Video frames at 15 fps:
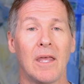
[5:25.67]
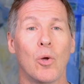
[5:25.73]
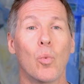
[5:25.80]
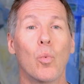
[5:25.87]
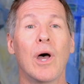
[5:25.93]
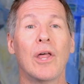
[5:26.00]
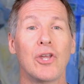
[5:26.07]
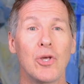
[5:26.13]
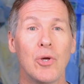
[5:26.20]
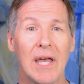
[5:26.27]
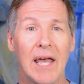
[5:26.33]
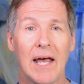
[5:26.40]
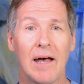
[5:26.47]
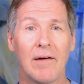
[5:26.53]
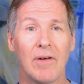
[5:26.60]
Whether you
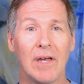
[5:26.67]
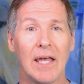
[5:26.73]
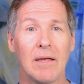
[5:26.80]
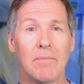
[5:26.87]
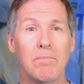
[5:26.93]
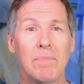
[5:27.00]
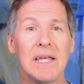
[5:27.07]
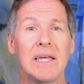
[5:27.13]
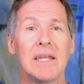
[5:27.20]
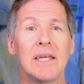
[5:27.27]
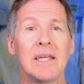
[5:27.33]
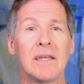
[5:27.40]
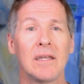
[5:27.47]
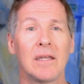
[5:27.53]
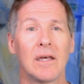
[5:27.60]
have a
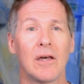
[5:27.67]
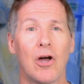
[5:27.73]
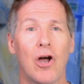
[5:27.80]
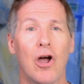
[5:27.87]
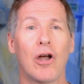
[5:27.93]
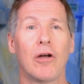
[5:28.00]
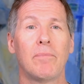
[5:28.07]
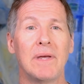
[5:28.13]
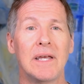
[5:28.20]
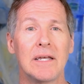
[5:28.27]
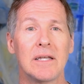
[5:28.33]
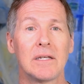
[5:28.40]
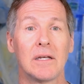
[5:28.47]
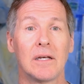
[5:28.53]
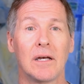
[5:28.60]
beating
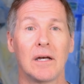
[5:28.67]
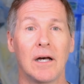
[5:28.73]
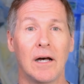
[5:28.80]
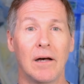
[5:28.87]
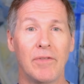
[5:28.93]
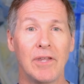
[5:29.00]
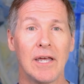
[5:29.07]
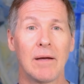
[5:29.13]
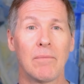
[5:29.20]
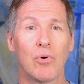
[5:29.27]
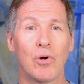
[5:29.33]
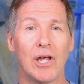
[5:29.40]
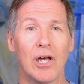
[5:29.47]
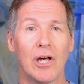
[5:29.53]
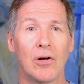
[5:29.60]
heartbeat of the
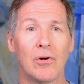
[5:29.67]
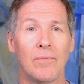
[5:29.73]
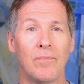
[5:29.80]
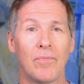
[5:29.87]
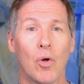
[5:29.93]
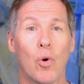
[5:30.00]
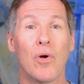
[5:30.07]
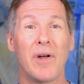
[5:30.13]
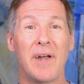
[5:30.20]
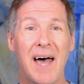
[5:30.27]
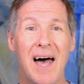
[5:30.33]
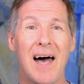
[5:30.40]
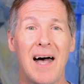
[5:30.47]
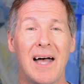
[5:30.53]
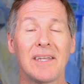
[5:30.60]
embryo or
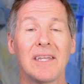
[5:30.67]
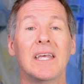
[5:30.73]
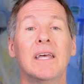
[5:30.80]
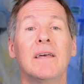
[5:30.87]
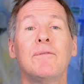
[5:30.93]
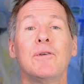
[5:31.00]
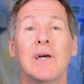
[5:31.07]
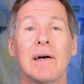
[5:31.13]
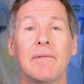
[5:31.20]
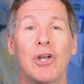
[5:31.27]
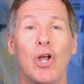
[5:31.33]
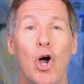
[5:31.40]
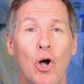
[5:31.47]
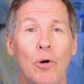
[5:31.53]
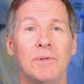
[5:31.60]
not, if you have an
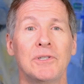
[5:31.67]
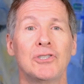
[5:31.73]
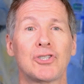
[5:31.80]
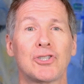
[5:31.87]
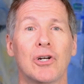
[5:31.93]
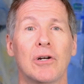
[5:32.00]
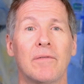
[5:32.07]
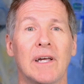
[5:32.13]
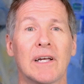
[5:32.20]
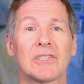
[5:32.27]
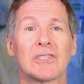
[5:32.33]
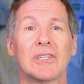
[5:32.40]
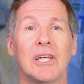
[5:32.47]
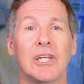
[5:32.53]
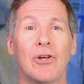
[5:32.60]
open
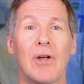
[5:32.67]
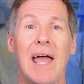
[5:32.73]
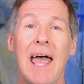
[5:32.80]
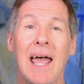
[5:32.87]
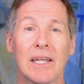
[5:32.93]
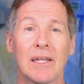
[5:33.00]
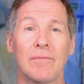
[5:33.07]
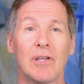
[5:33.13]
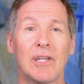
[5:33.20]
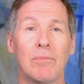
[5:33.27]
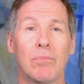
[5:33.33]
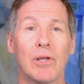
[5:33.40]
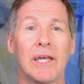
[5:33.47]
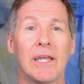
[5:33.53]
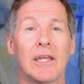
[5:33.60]
cervix and you're actively
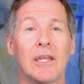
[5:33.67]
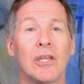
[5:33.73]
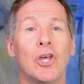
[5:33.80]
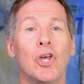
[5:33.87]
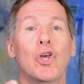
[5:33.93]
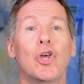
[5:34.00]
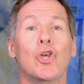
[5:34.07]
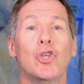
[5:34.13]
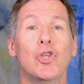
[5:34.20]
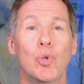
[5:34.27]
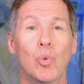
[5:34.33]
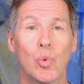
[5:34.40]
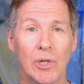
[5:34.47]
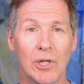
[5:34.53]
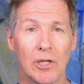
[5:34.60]
bleeding, you
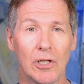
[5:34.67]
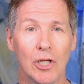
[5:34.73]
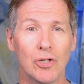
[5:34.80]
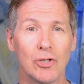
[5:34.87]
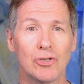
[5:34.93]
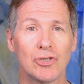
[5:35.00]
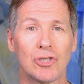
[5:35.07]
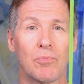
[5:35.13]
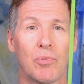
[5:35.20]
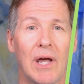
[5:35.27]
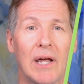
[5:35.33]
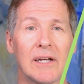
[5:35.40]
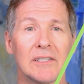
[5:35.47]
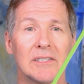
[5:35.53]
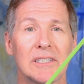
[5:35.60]
will lose the
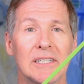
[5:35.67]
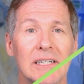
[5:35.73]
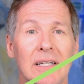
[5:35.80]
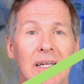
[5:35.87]
pregnancy.